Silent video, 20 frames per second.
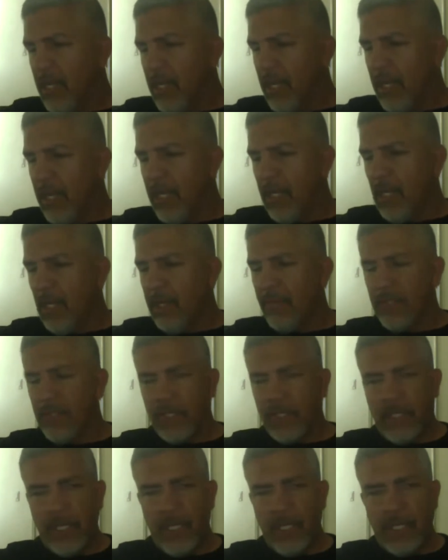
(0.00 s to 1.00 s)
And all of a
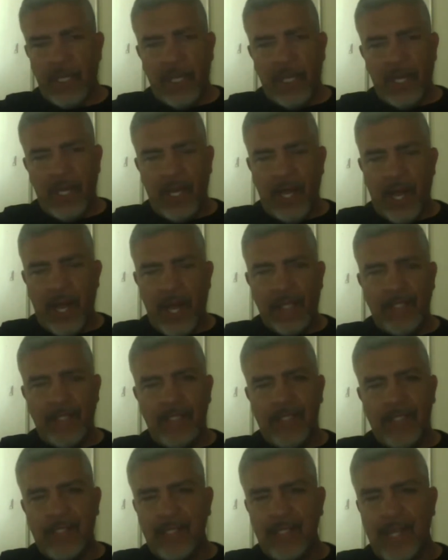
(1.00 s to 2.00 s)
sudden,
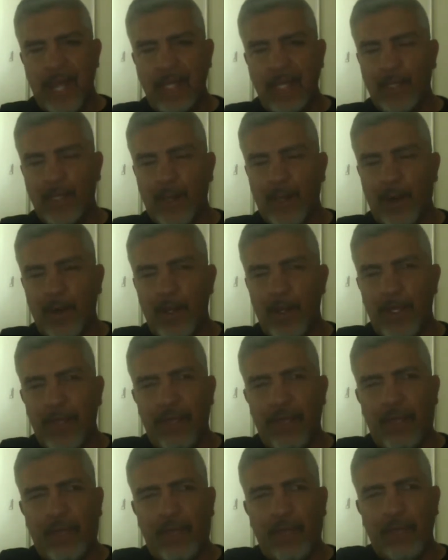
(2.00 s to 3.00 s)
I saw
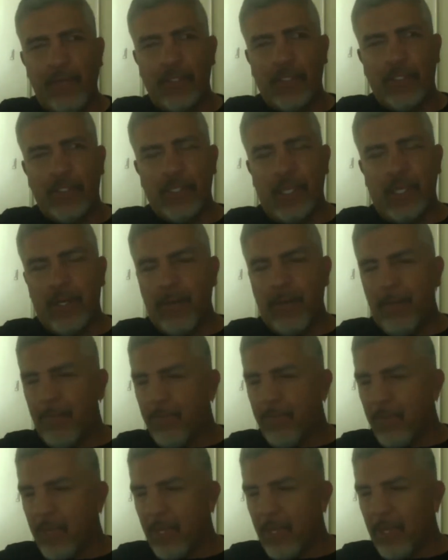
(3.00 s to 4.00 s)
the first
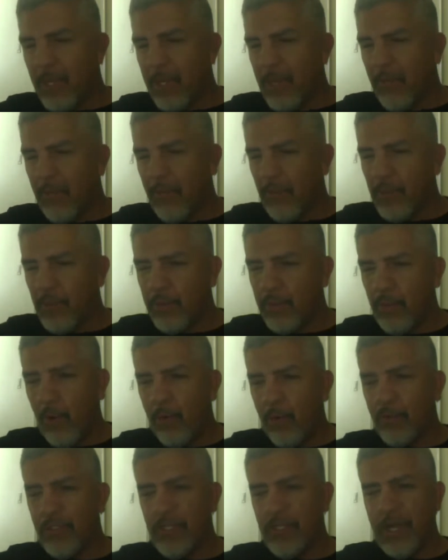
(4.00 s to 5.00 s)

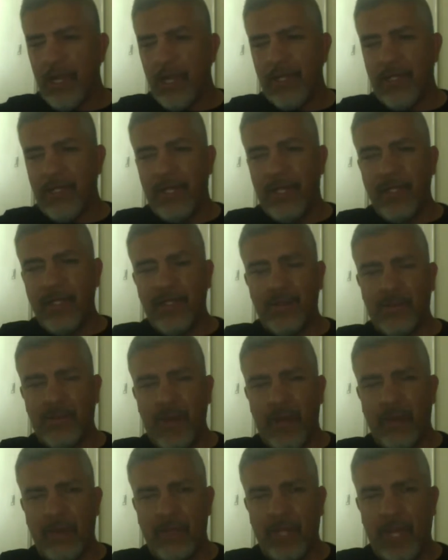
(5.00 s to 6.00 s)
post on
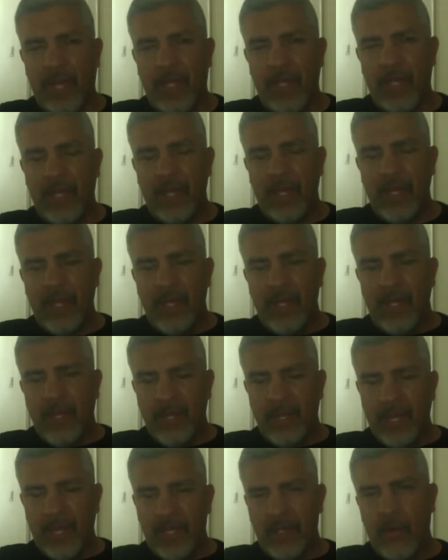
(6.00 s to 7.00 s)
Instagram saying
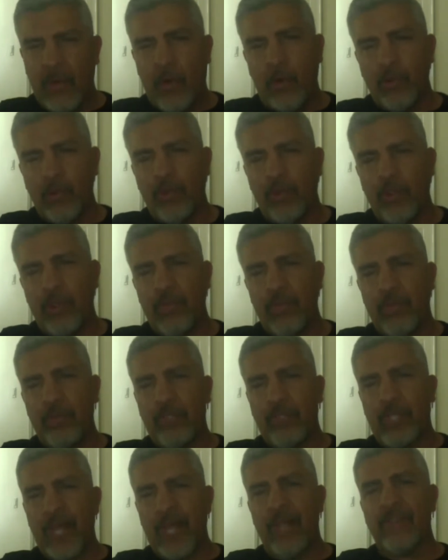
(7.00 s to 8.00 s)
that the whole tournament
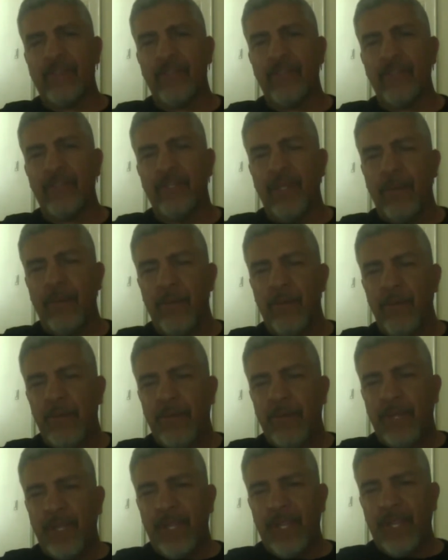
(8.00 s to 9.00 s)
was canceled.
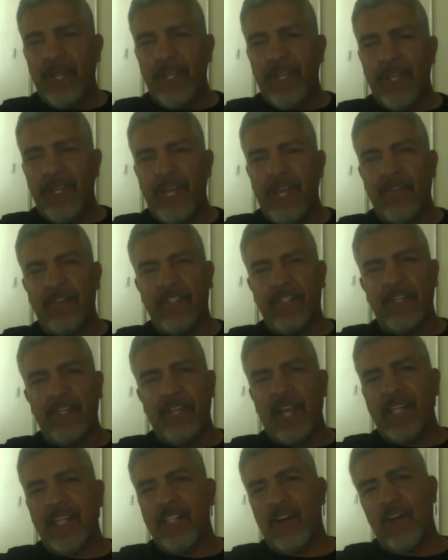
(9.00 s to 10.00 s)
And then all of a
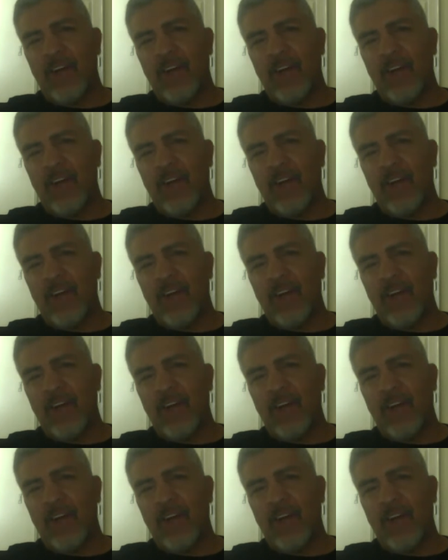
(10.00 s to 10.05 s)
sudden, I saw